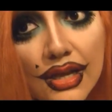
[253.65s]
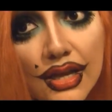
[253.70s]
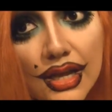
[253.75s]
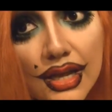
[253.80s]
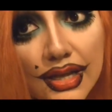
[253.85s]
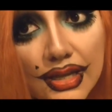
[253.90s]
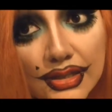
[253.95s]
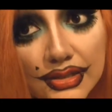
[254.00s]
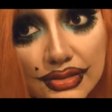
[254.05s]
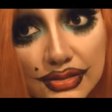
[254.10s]

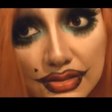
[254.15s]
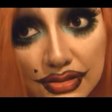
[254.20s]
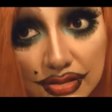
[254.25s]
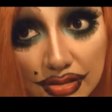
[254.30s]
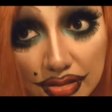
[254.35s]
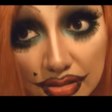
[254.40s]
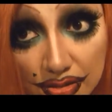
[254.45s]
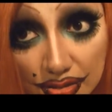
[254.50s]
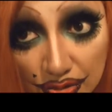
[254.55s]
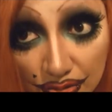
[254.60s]
And
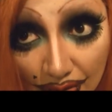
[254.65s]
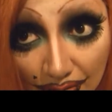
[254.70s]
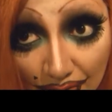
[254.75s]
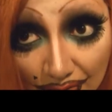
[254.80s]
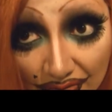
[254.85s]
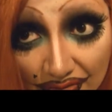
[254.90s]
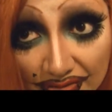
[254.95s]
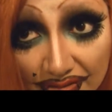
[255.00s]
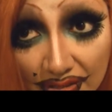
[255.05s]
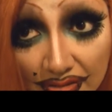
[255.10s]
do I wear
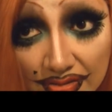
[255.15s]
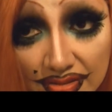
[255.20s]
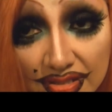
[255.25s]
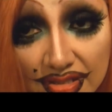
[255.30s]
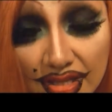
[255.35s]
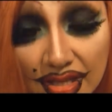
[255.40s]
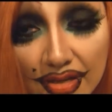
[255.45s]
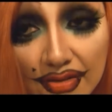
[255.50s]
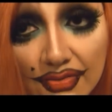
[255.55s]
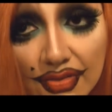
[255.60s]
this
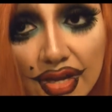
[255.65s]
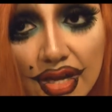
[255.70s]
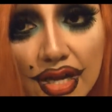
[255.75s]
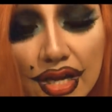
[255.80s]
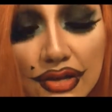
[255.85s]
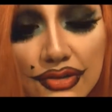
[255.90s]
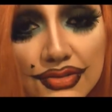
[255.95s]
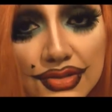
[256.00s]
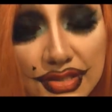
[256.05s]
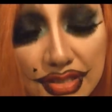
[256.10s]
outside of the
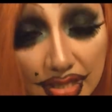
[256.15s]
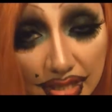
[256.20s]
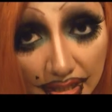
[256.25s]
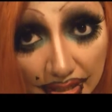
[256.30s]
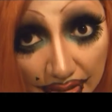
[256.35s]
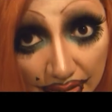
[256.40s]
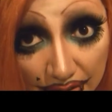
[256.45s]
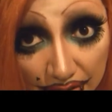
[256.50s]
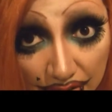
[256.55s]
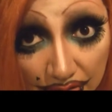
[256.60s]
house?
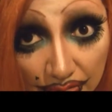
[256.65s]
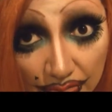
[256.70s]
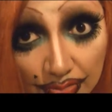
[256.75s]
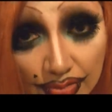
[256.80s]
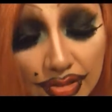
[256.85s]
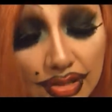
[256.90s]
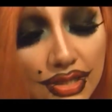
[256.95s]
I do.